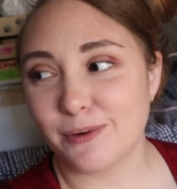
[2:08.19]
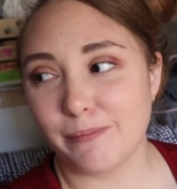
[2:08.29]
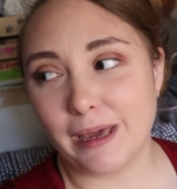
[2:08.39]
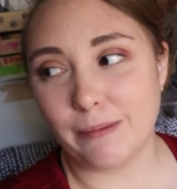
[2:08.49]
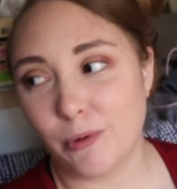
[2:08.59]
So
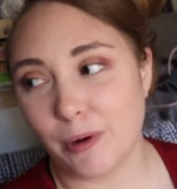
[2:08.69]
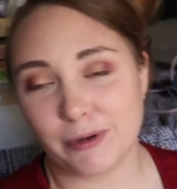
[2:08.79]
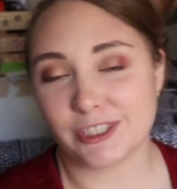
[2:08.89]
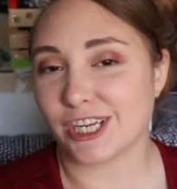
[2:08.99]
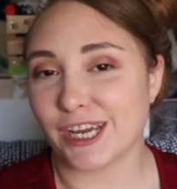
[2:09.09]
maybe we're
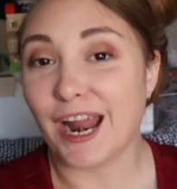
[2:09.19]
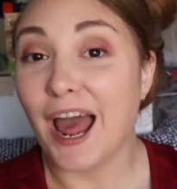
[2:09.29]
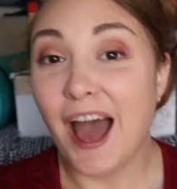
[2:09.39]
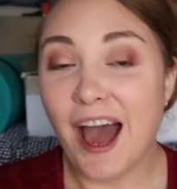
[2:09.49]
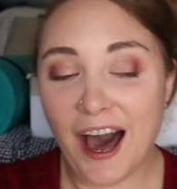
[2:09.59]
pushing it
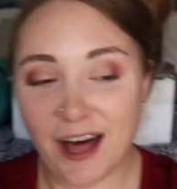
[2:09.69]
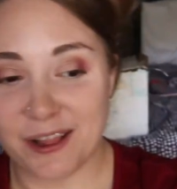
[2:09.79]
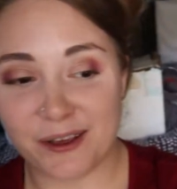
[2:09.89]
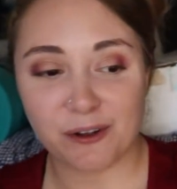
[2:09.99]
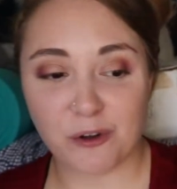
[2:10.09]
a
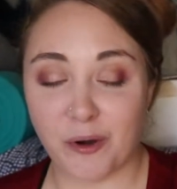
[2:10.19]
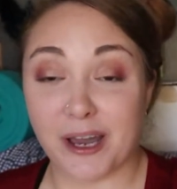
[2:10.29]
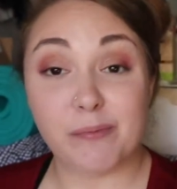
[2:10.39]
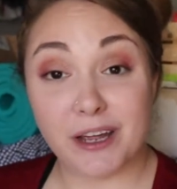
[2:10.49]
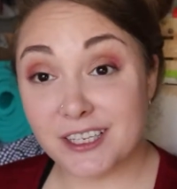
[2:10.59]
little
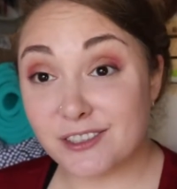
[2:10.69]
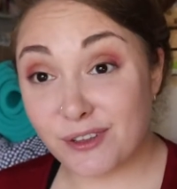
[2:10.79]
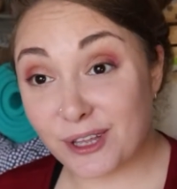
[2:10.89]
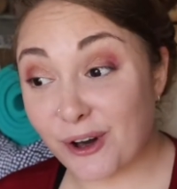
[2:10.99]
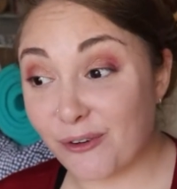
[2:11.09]
quick, but he's
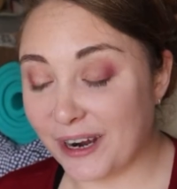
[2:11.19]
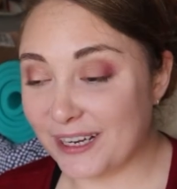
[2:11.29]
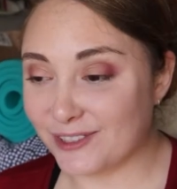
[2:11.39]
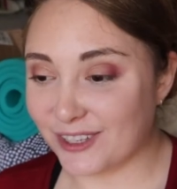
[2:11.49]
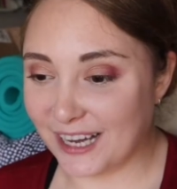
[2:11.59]
feeling all
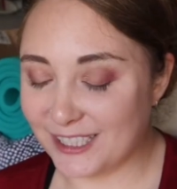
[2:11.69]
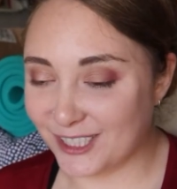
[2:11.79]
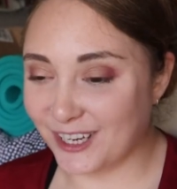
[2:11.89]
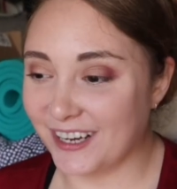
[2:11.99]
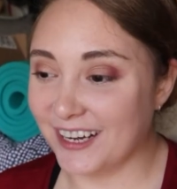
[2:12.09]
right, so
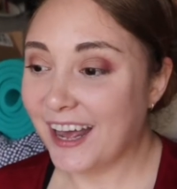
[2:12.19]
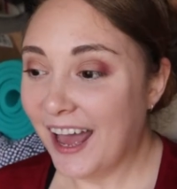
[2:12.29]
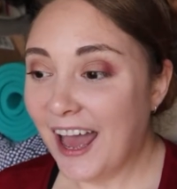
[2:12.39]
that's good.